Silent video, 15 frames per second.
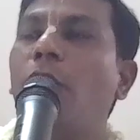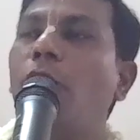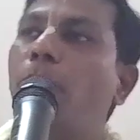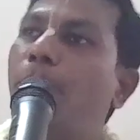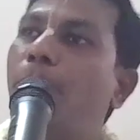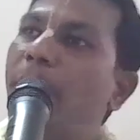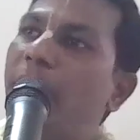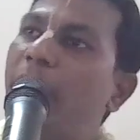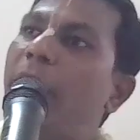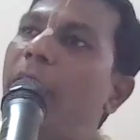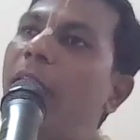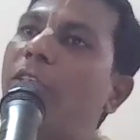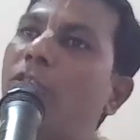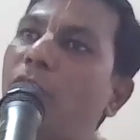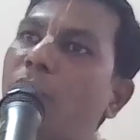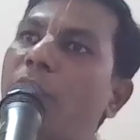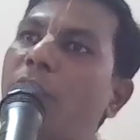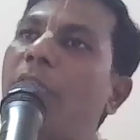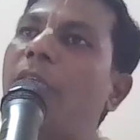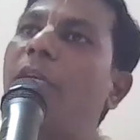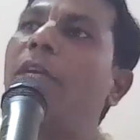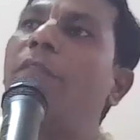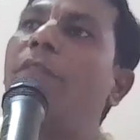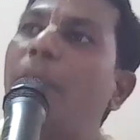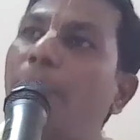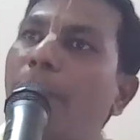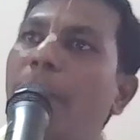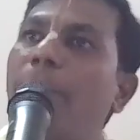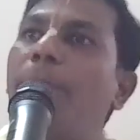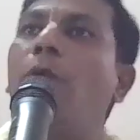you be associated with
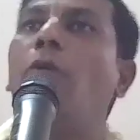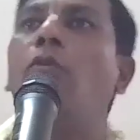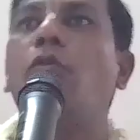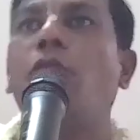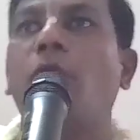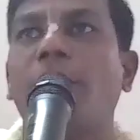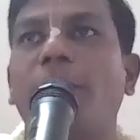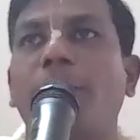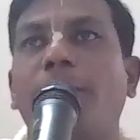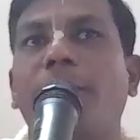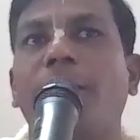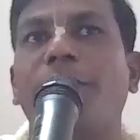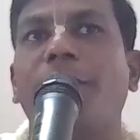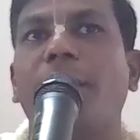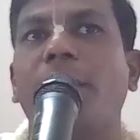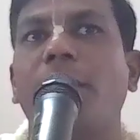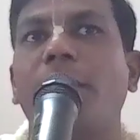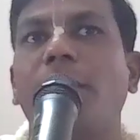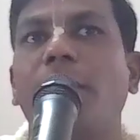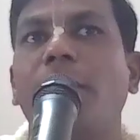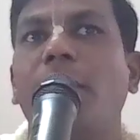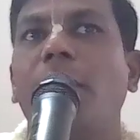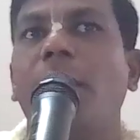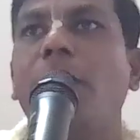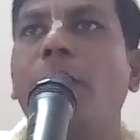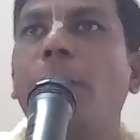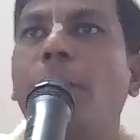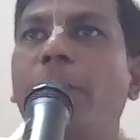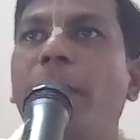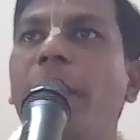the people who worship Krishna.
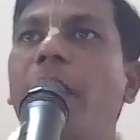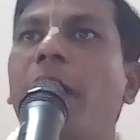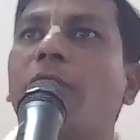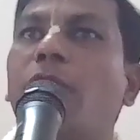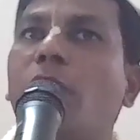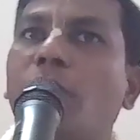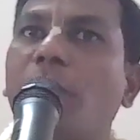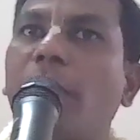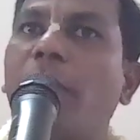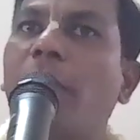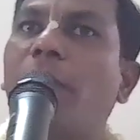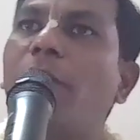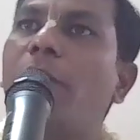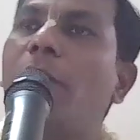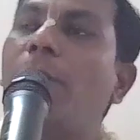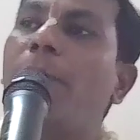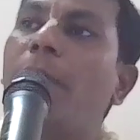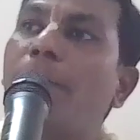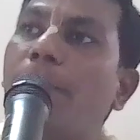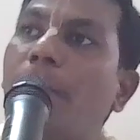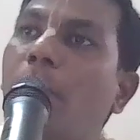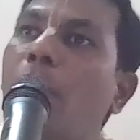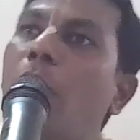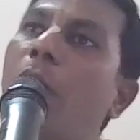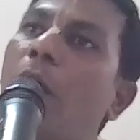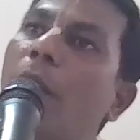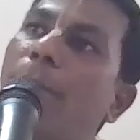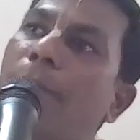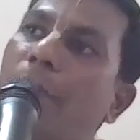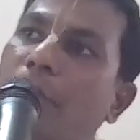You be associated with the people who
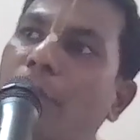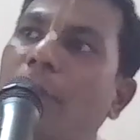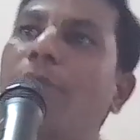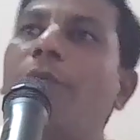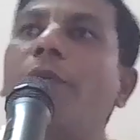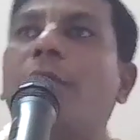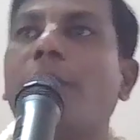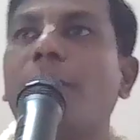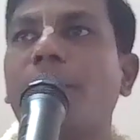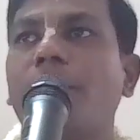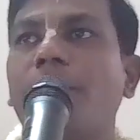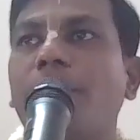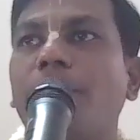are pure devotees.